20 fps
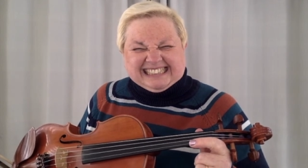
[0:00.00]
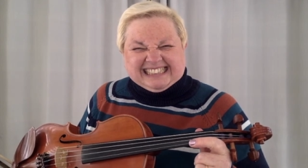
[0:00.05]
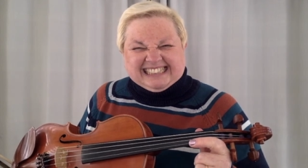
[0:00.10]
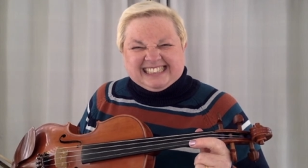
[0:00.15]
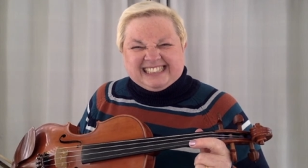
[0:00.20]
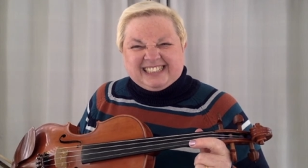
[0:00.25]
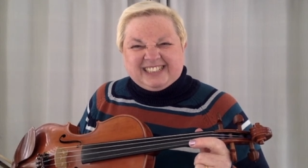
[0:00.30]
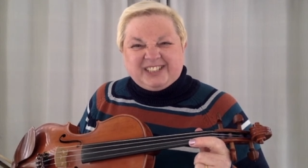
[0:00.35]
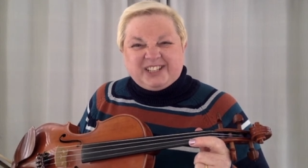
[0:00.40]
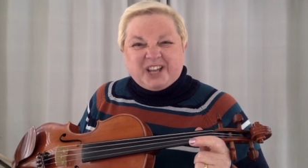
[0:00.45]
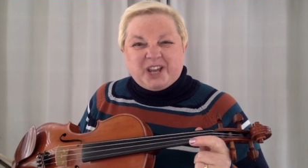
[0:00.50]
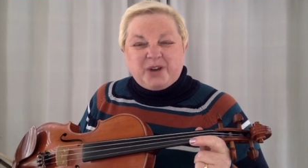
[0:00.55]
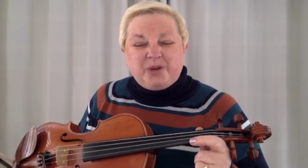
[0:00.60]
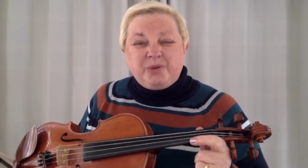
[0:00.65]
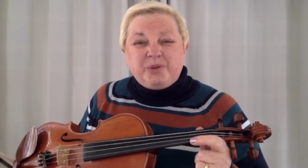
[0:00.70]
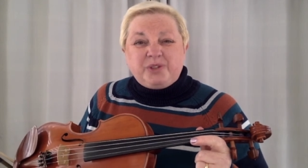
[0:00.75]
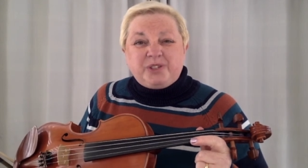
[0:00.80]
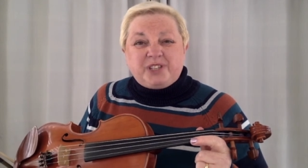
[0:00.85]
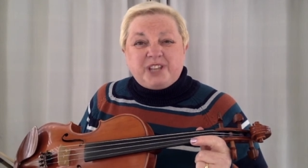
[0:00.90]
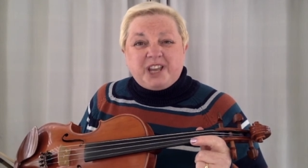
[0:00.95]
No
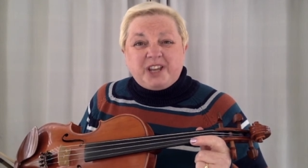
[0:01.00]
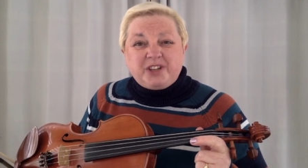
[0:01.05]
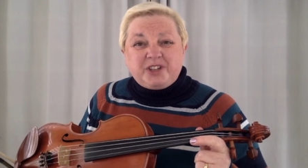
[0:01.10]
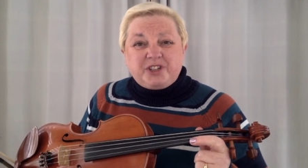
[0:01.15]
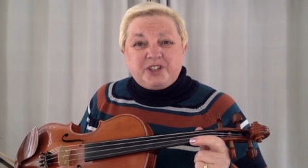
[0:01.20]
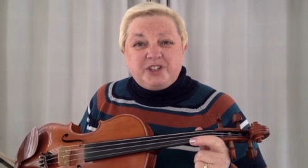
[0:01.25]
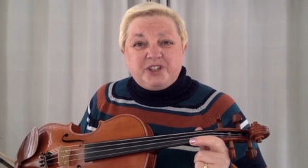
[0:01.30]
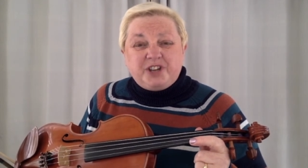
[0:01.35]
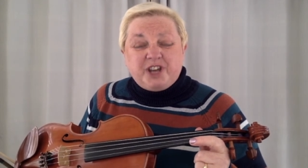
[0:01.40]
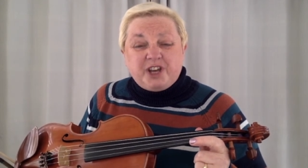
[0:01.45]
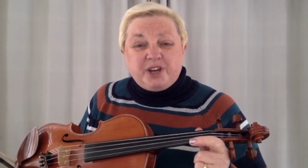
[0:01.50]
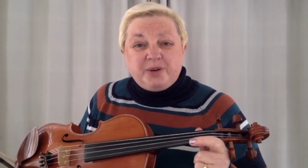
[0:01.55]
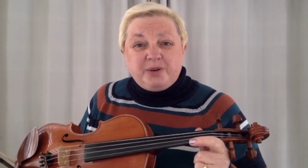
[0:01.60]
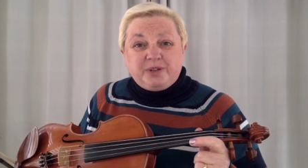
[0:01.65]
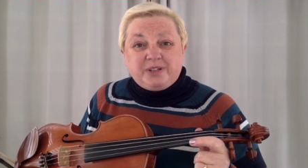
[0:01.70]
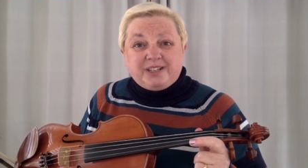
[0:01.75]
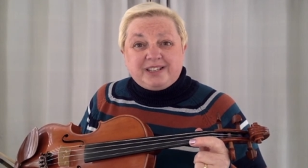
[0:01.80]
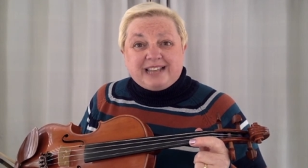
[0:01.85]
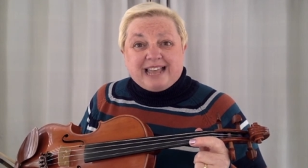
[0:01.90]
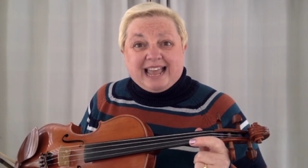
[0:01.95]
such note
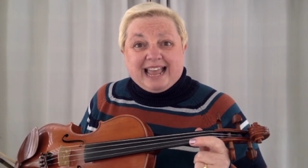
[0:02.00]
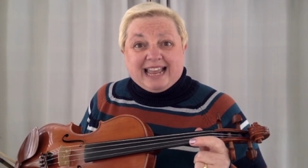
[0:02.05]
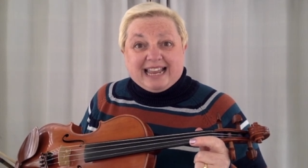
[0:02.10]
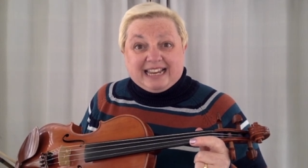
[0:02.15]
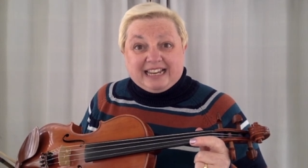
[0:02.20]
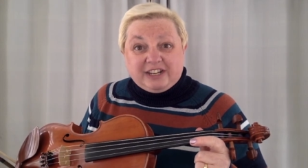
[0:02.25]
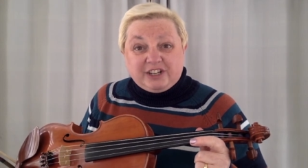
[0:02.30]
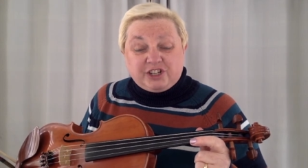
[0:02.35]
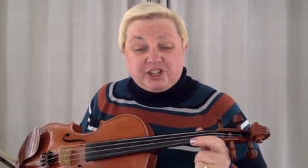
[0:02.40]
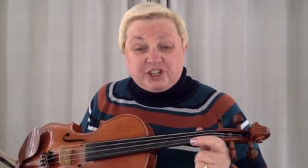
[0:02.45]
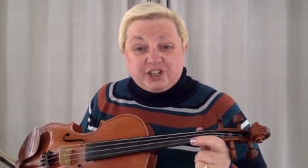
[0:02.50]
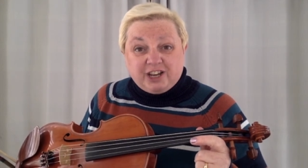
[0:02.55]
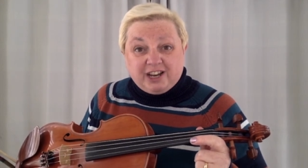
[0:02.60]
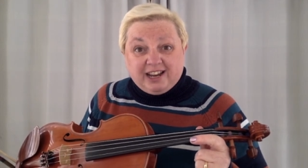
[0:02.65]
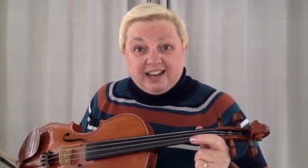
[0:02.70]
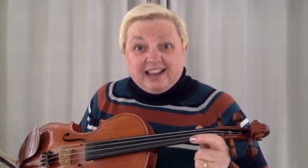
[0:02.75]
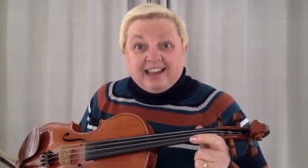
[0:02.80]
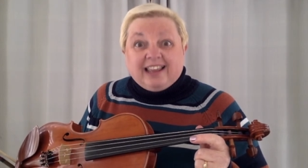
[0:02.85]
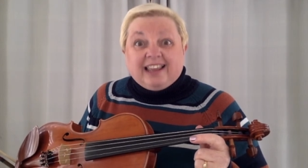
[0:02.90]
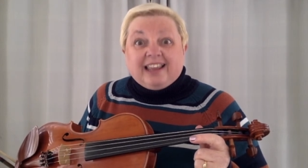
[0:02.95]
as H
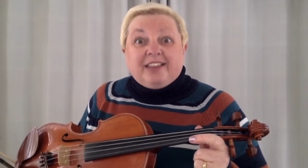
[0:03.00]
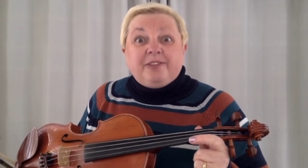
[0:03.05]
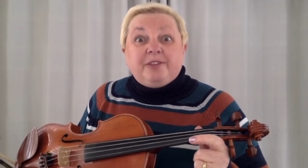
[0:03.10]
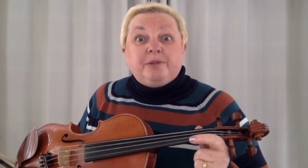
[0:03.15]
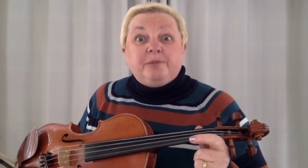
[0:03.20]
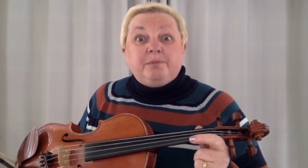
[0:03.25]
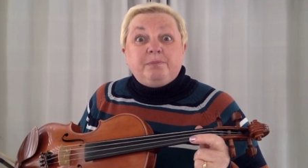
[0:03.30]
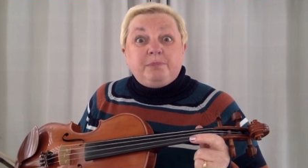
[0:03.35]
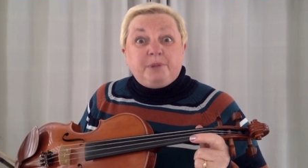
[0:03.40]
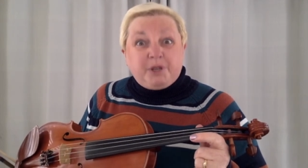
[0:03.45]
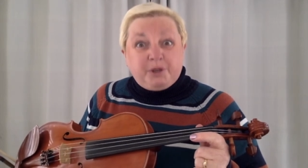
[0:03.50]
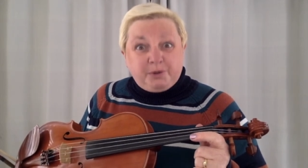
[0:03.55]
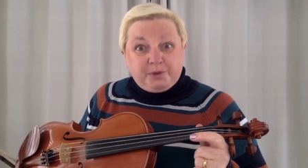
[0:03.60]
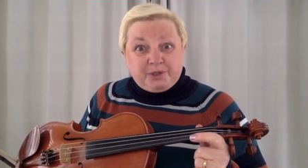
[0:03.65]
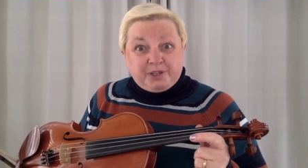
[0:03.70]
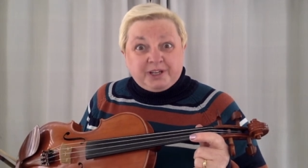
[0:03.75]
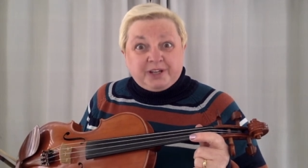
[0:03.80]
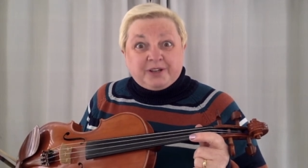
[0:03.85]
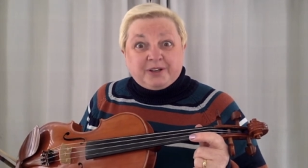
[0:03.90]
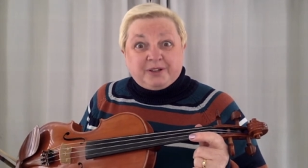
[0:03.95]
in the
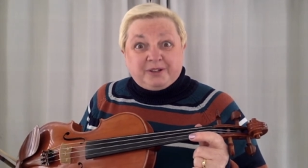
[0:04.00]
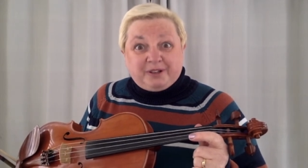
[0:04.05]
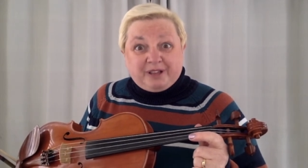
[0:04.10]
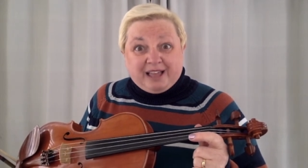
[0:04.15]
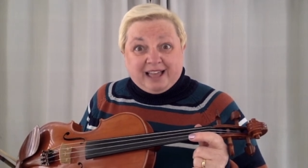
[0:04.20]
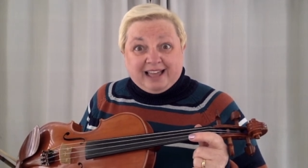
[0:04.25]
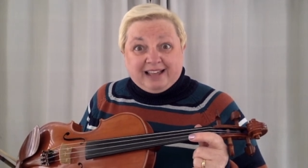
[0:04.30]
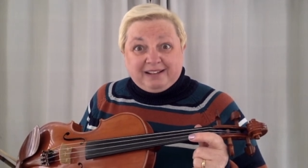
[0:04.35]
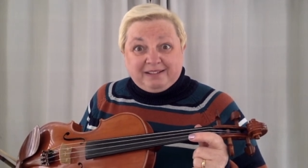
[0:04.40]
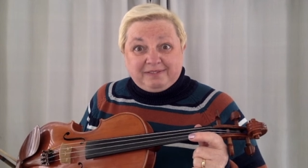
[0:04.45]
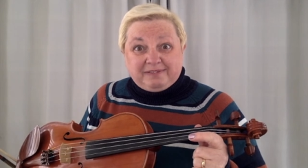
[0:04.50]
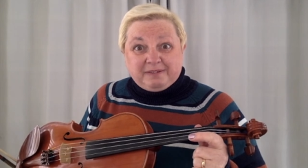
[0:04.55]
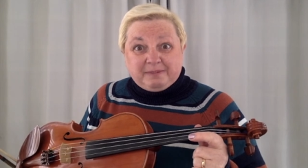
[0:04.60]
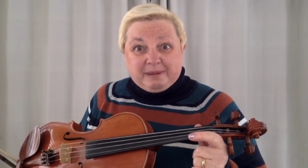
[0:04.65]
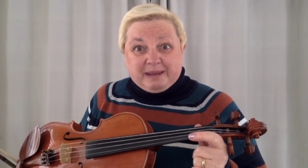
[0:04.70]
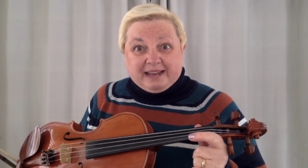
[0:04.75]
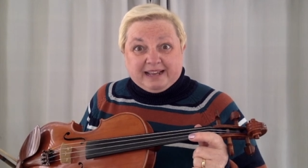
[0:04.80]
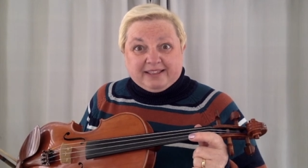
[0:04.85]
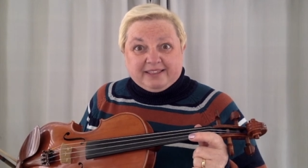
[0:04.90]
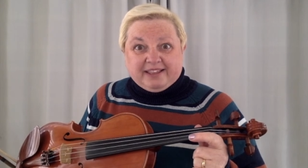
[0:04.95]
musical
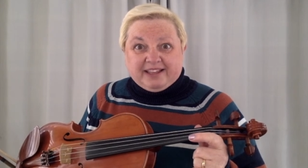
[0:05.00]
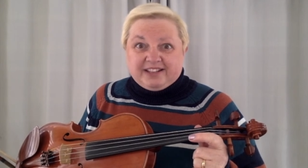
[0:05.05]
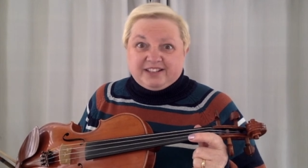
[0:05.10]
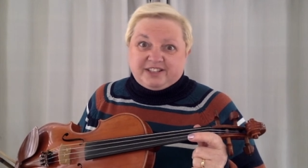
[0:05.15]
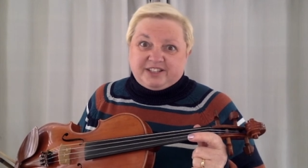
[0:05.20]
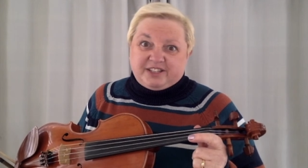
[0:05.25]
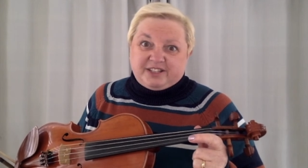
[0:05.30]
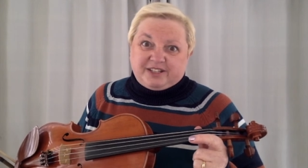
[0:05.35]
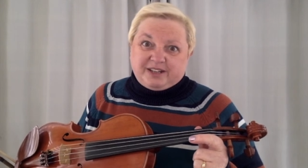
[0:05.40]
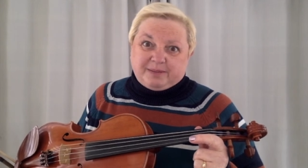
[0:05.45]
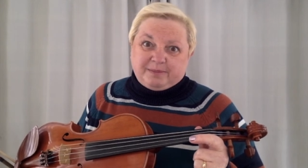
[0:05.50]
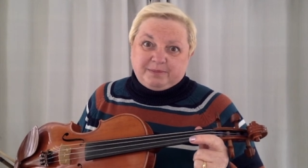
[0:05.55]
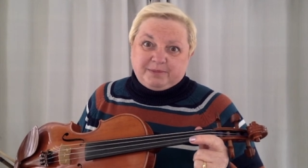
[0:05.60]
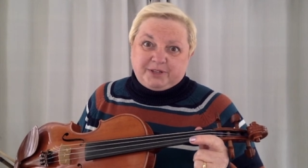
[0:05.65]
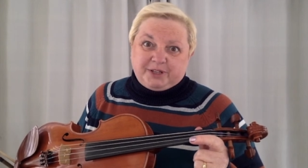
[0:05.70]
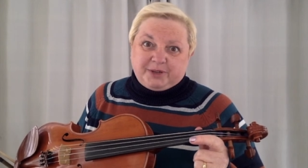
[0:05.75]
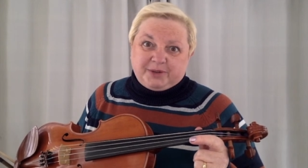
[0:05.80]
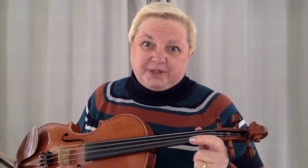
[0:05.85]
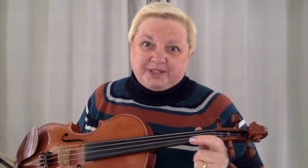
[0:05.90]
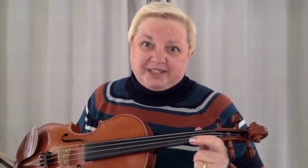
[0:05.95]
alphabet. That's stumped
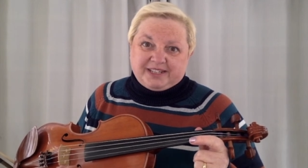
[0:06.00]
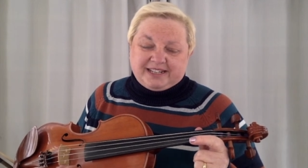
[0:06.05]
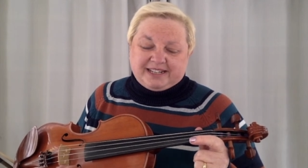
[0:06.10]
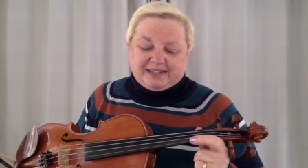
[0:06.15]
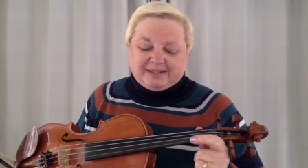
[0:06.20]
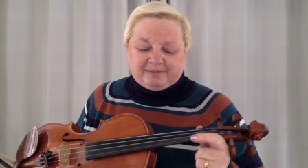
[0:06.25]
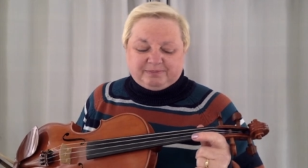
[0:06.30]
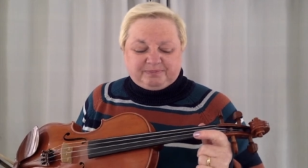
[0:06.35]
you, hasn't it?